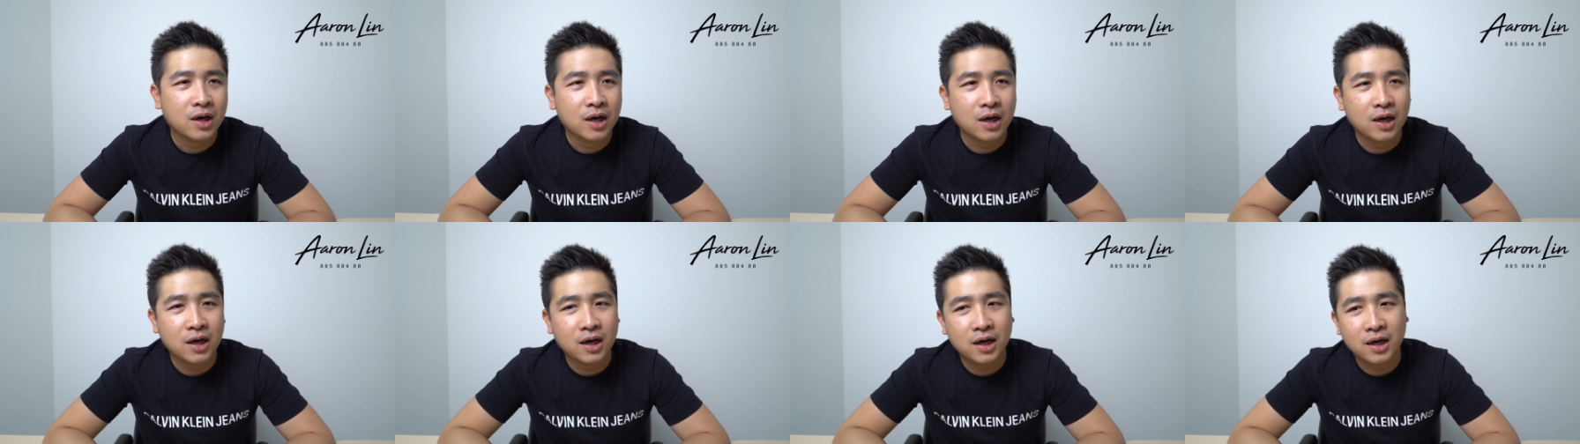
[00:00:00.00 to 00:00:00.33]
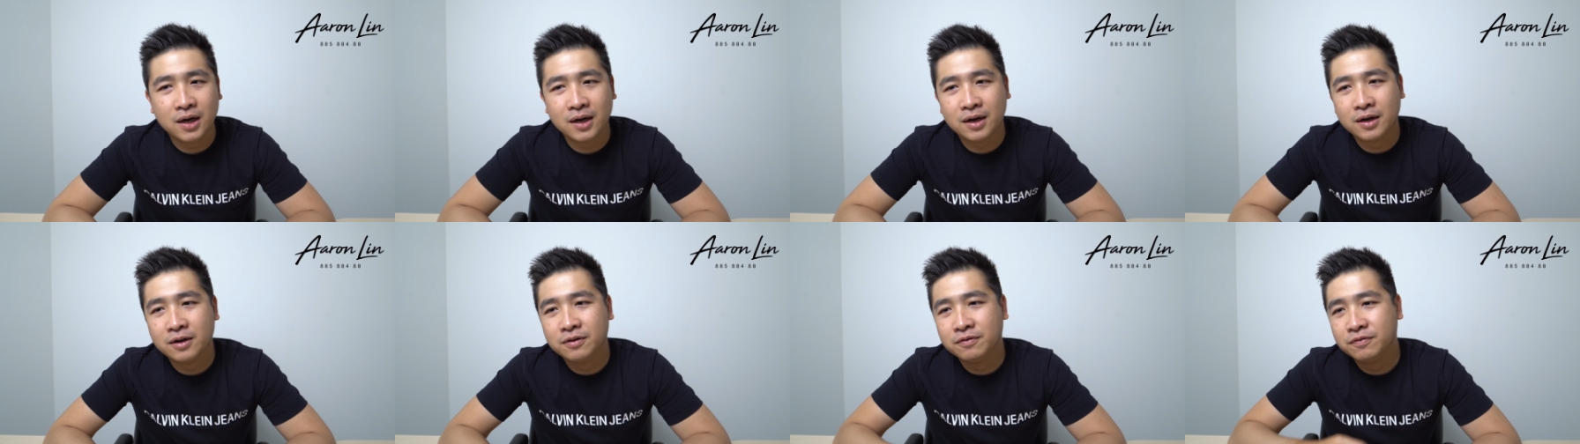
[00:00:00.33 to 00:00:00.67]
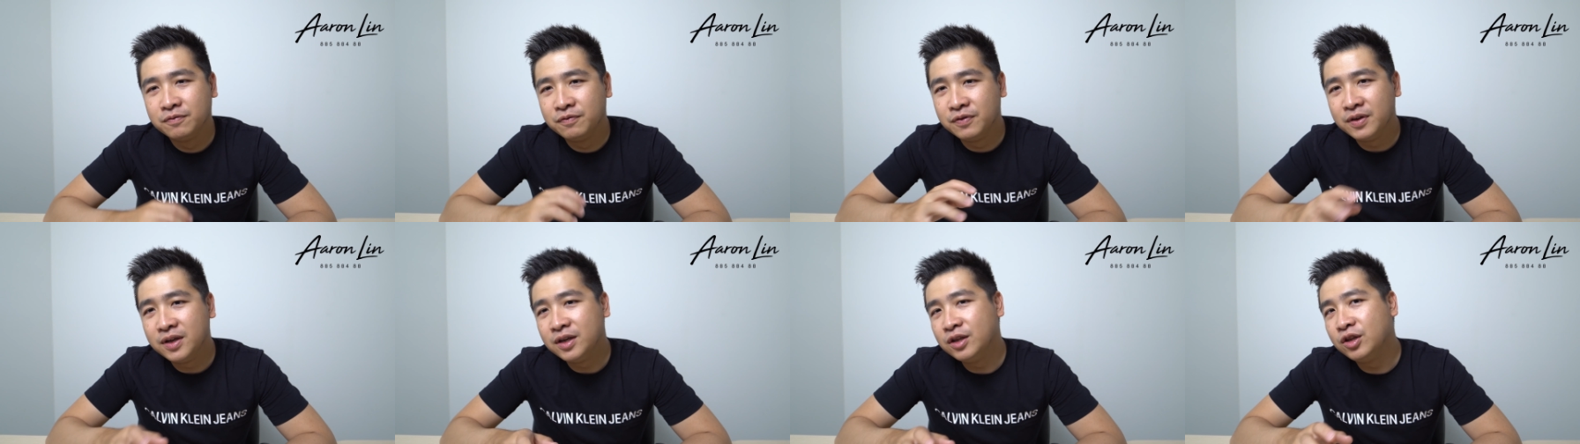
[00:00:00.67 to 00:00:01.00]

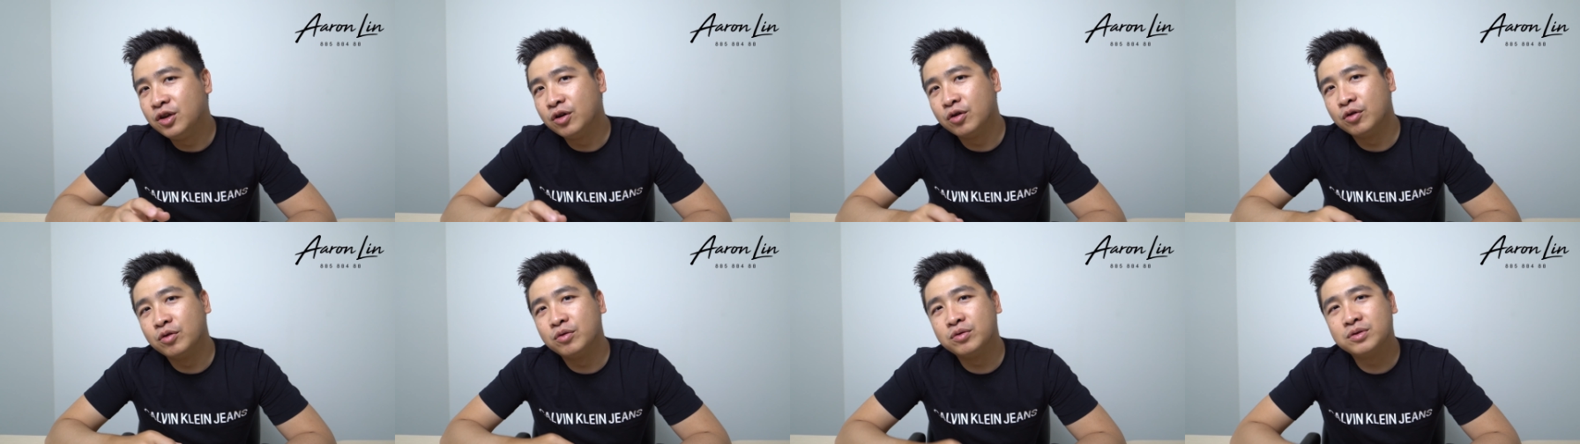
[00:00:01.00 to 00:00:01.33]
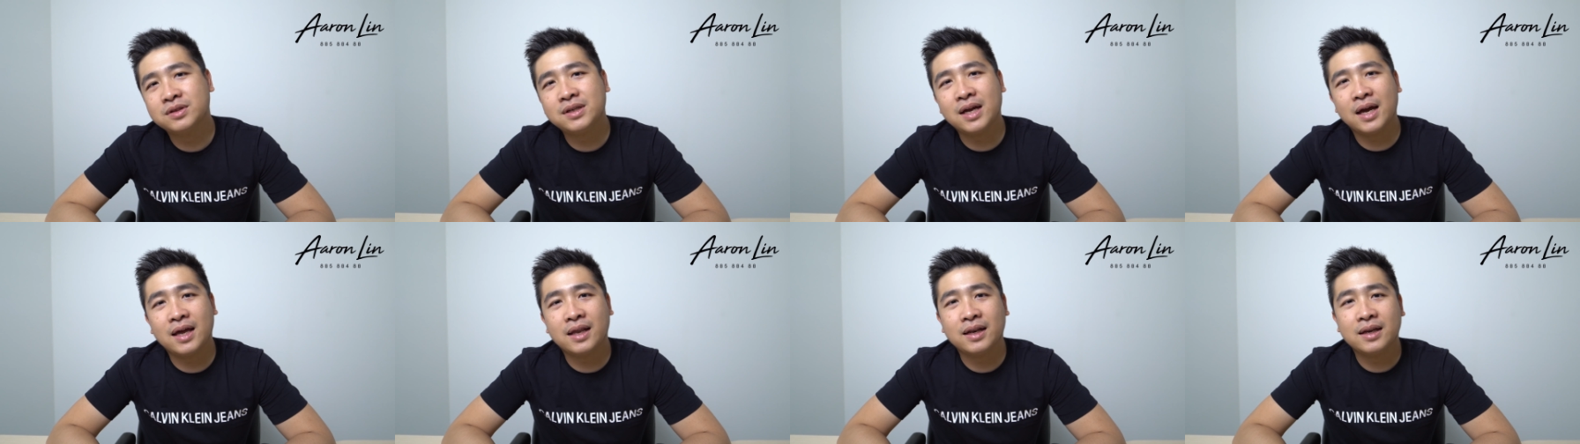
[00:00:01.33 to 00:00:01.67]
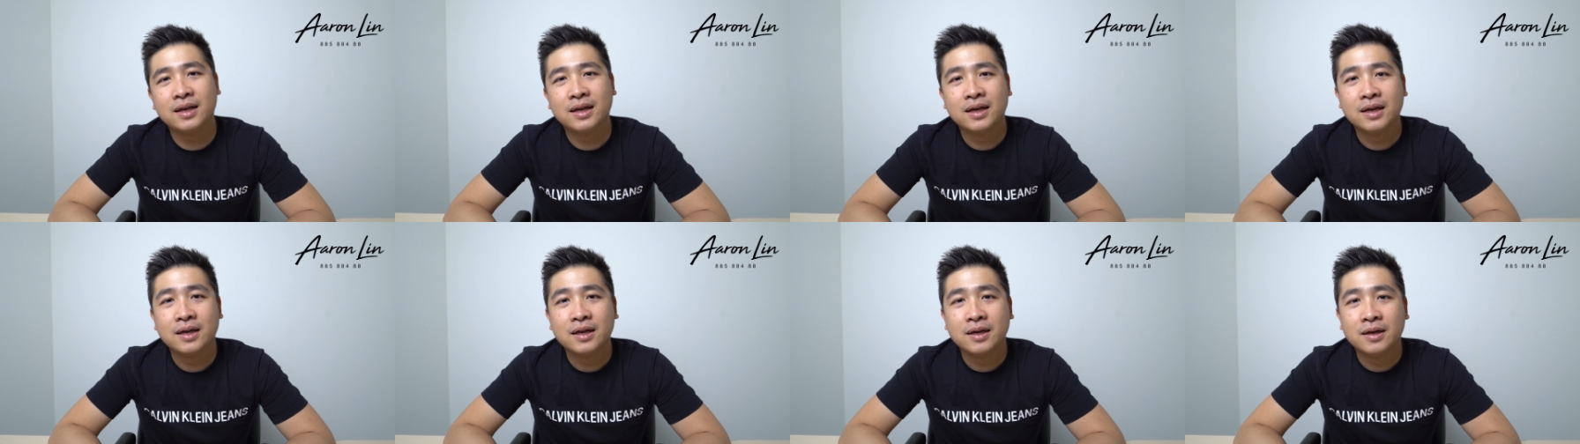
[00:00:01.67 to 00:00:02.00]
videos that
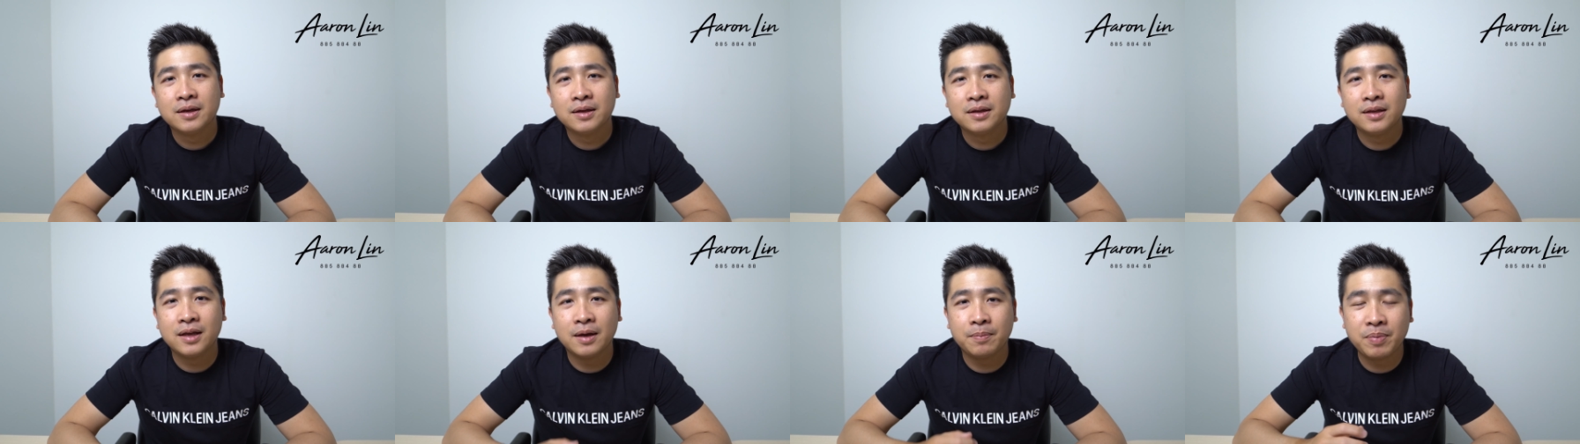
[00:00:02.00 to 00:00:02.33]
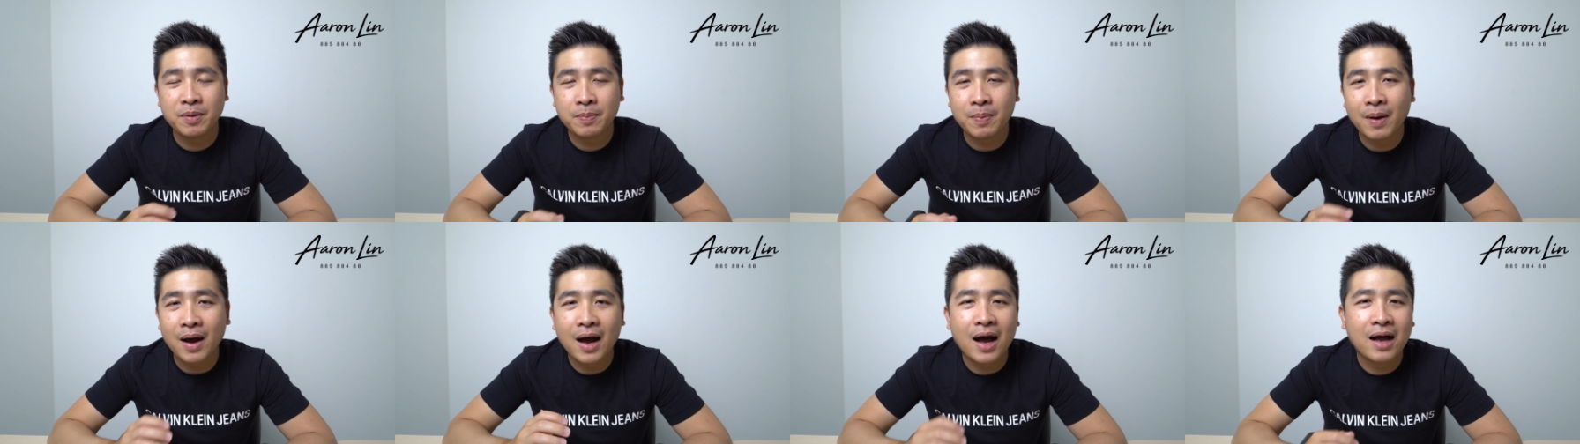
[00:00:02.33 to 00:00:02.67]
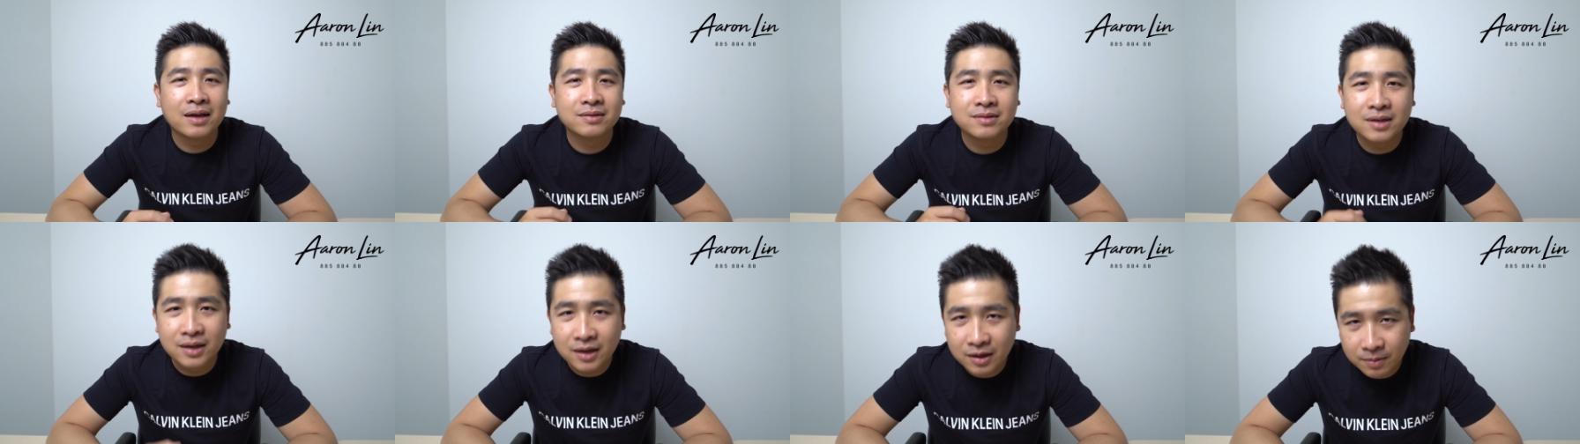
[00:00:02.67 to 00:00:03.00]
people are
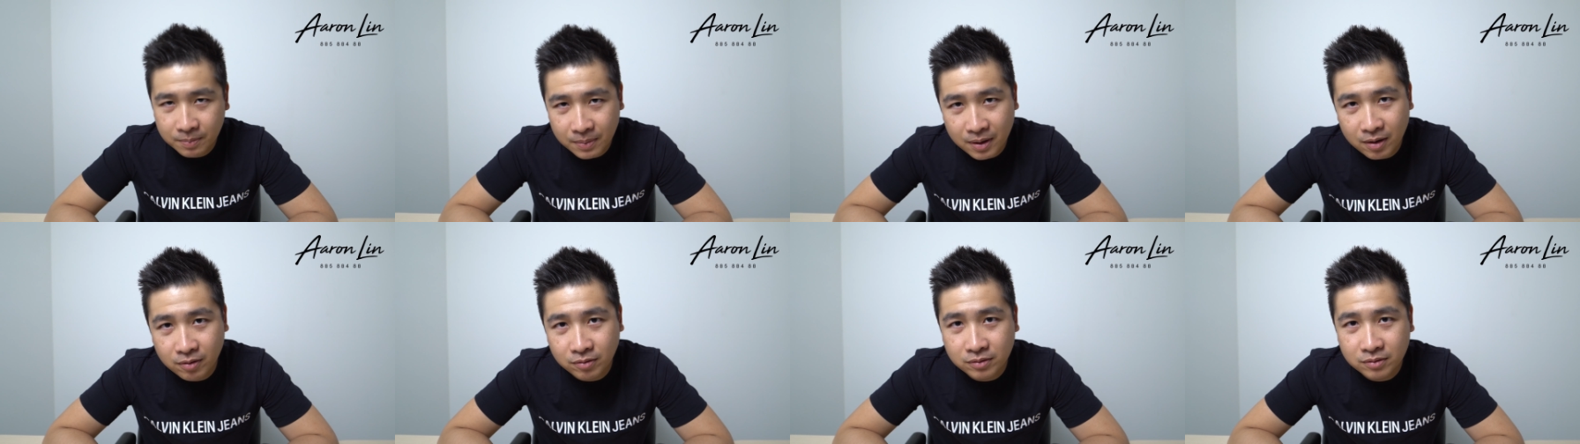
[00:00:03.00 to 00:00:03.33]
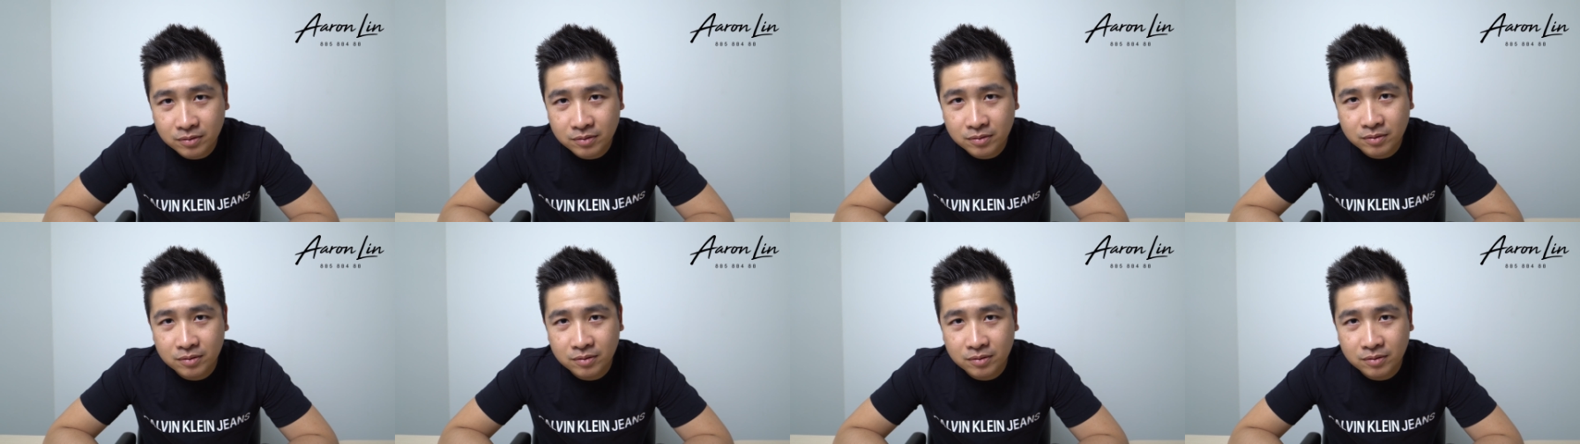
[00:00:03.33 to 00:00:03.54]
asking about.